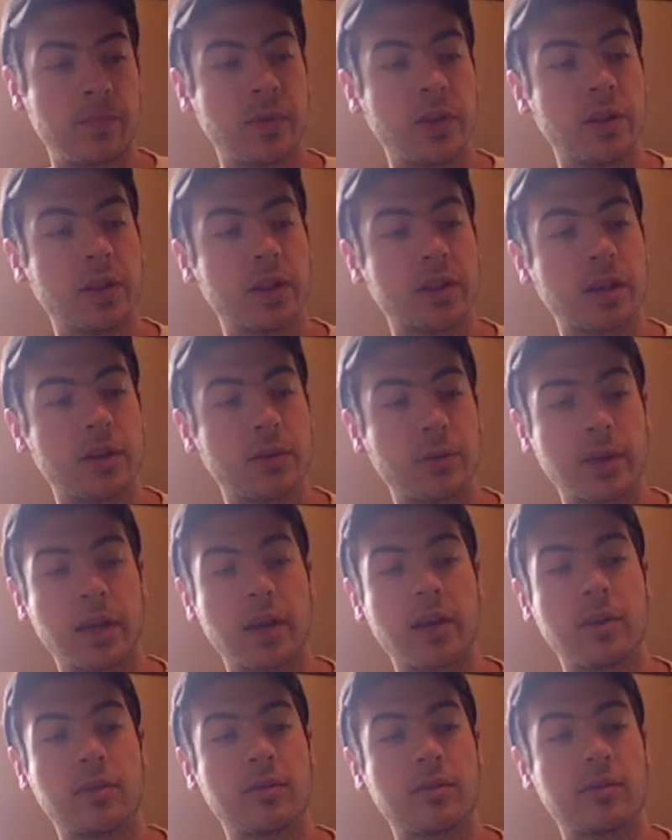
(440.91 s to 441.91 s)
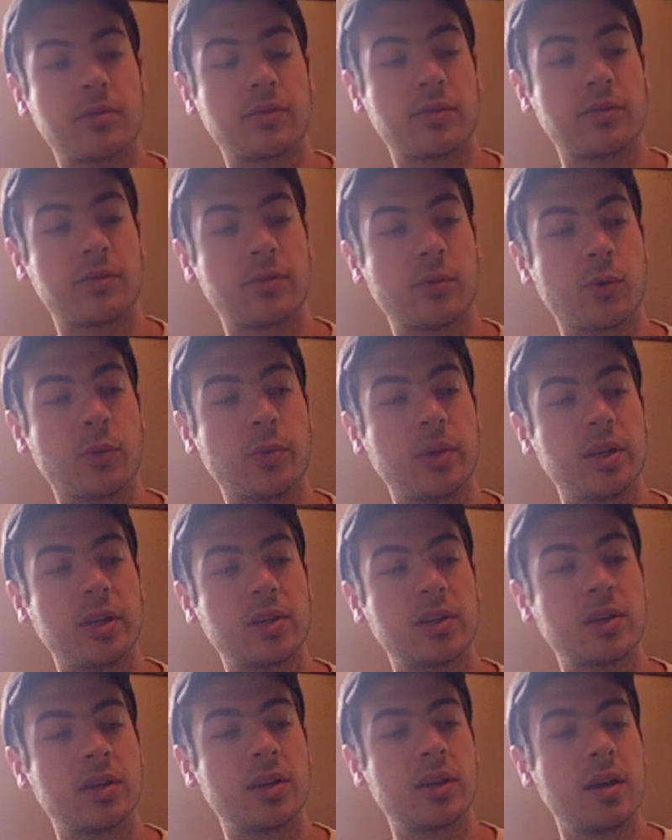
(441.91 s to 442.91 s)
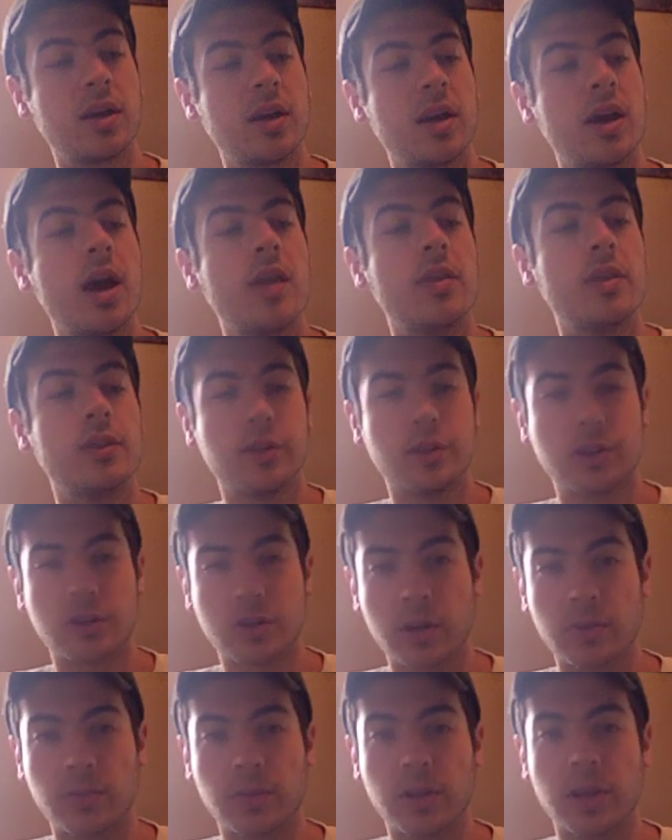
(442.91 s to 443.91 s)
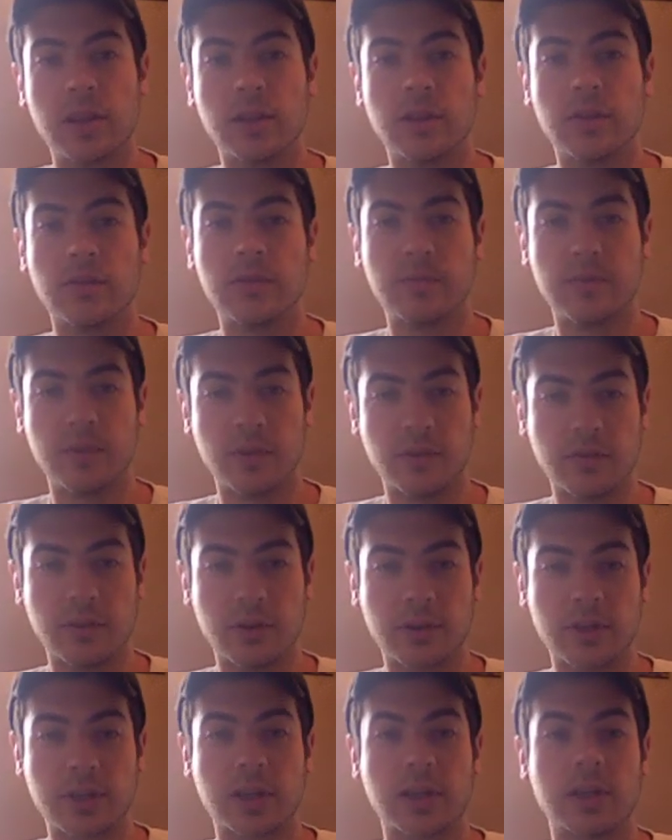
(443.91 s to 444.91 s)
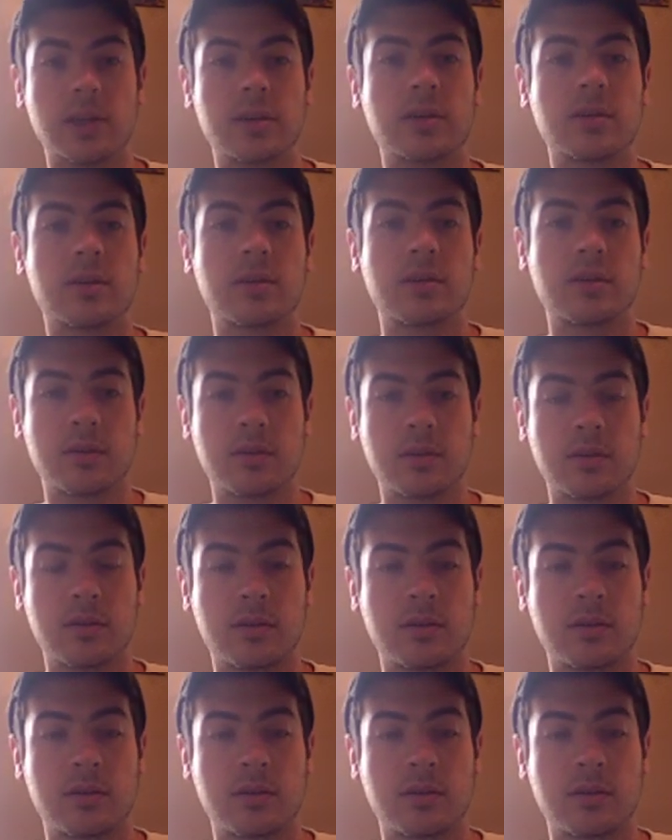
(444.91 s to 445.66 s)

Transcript: You let that ring out for four beats, and then you can start playing the, the verse again.